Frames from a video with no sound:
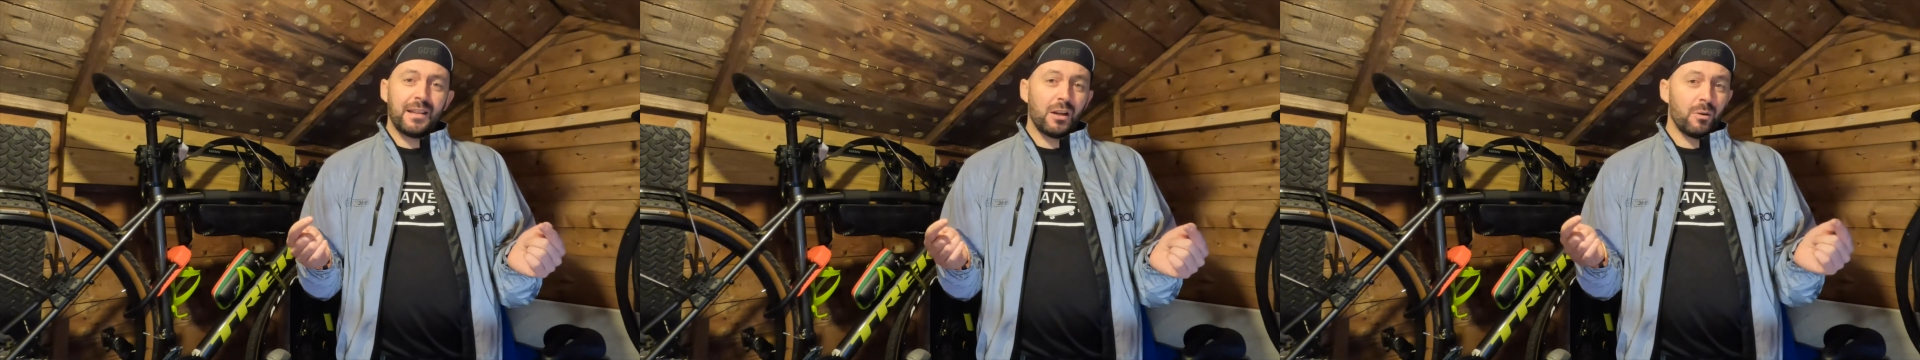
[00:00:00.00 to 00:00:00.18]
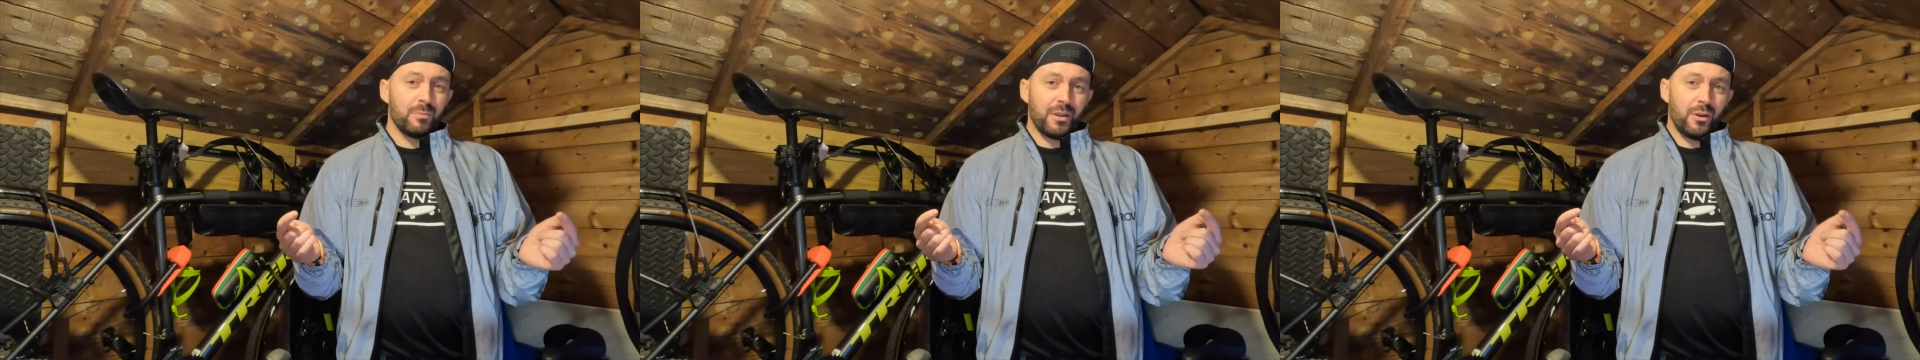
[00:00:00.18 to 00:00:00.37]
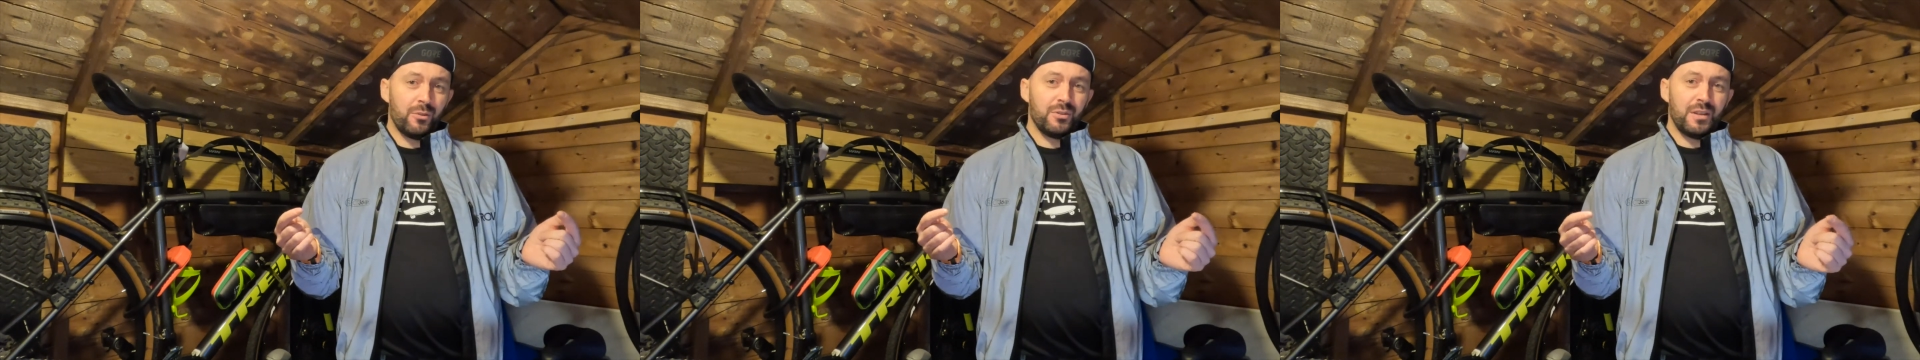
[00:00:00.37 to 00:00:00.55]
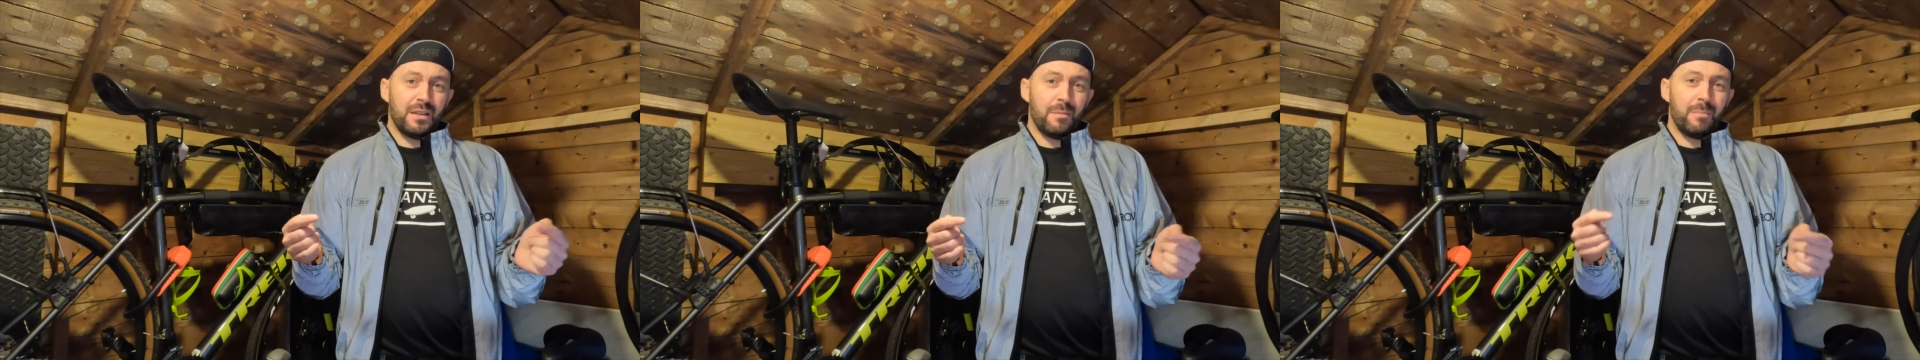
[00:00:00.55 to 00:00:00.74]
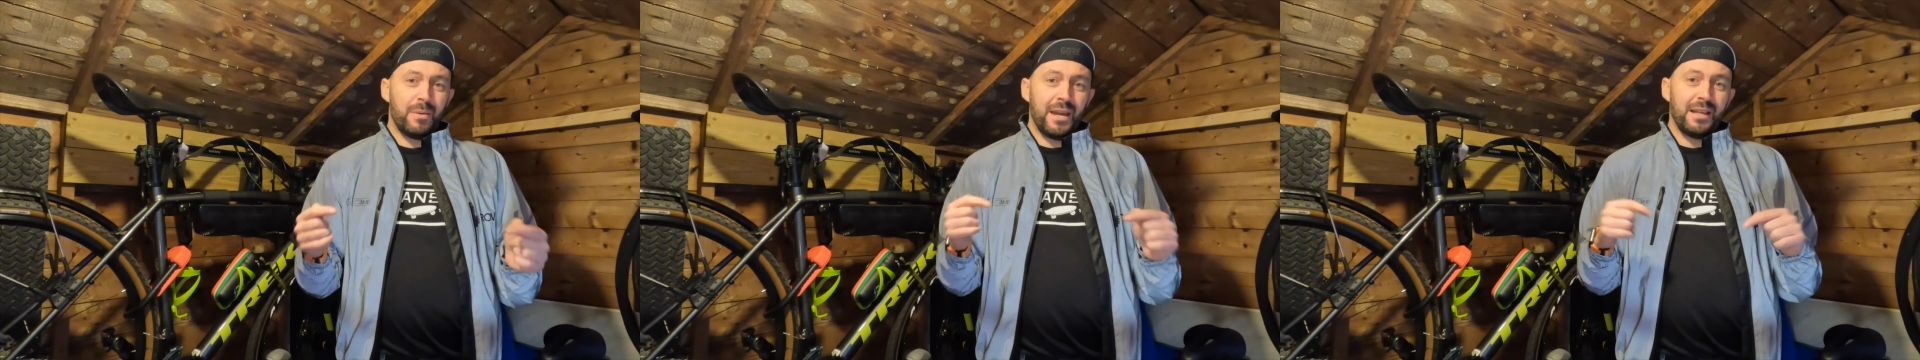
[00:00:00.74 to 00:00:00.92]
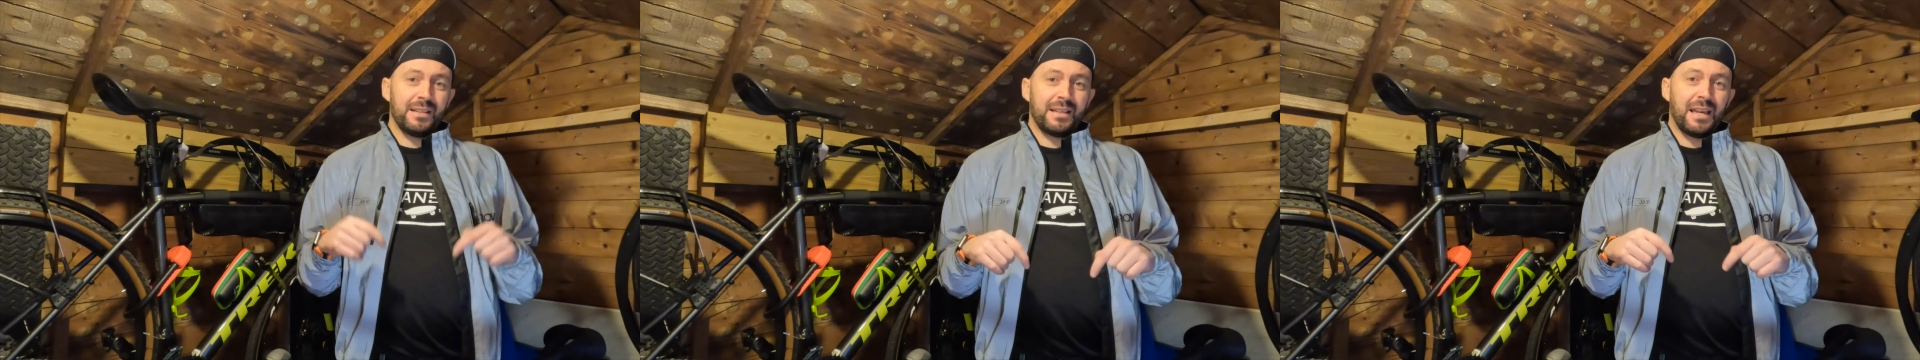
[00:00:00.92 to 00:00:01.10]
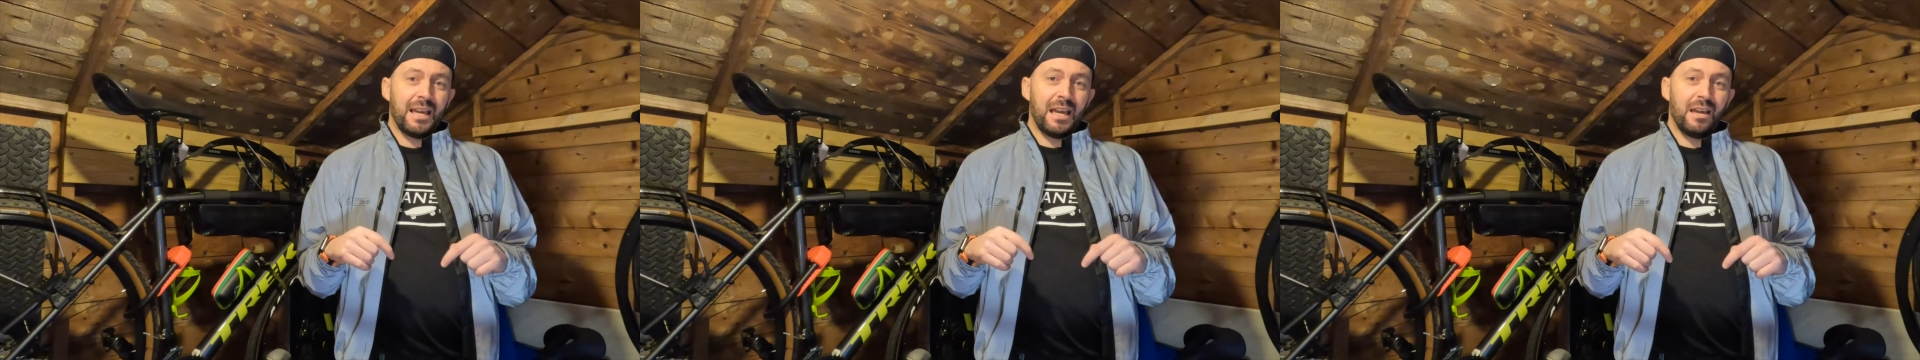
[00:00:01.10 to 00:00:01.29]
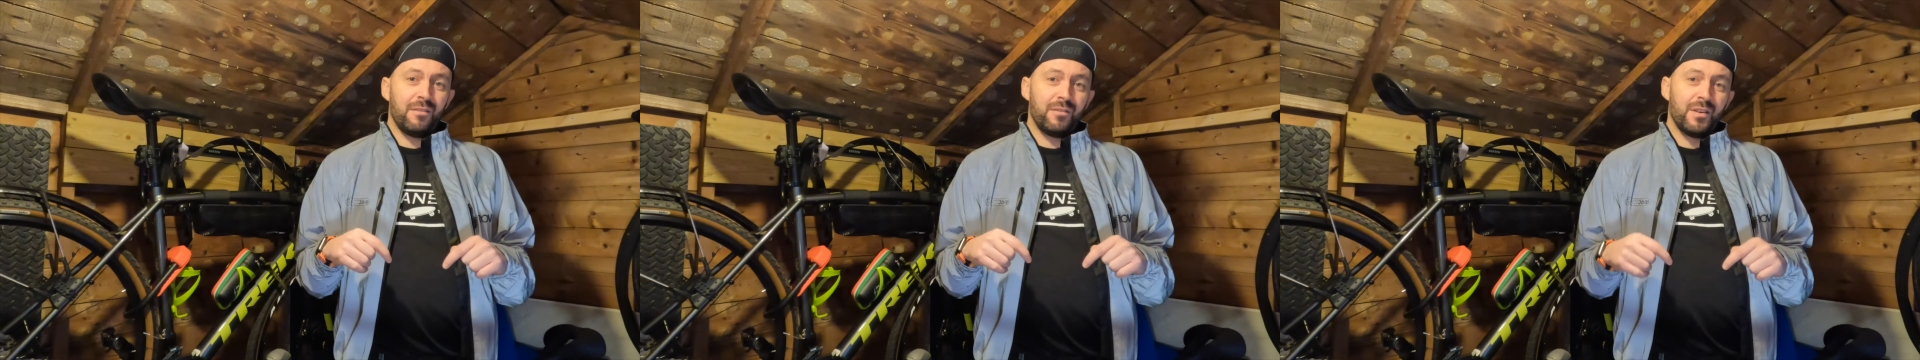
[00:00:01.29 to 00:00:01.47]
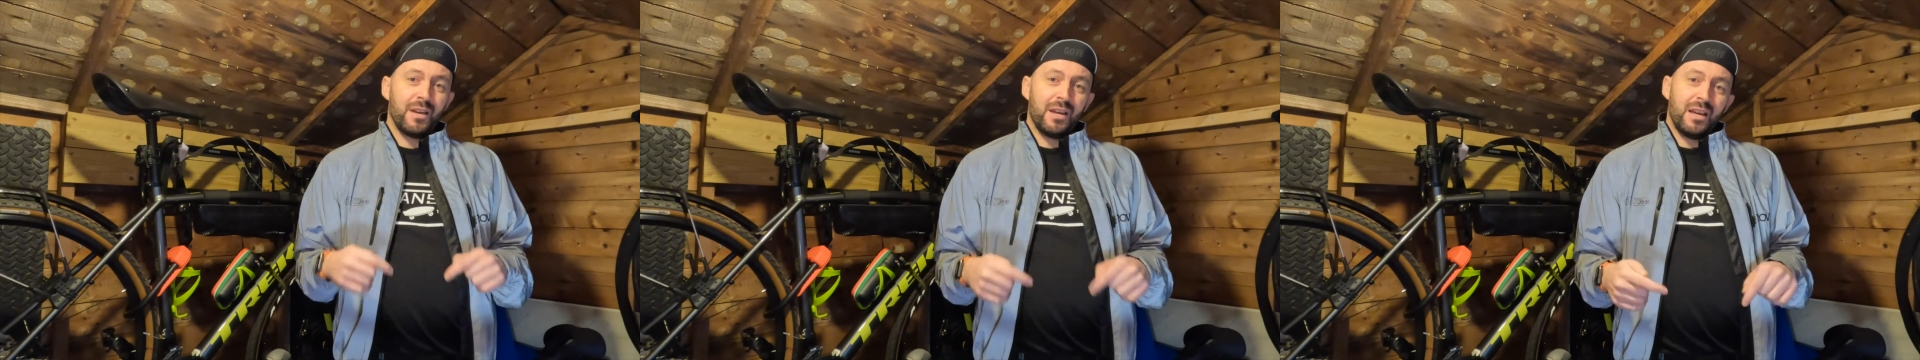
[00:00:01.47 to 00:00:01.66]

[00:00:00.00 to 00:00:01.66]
come down to the Pain Cave,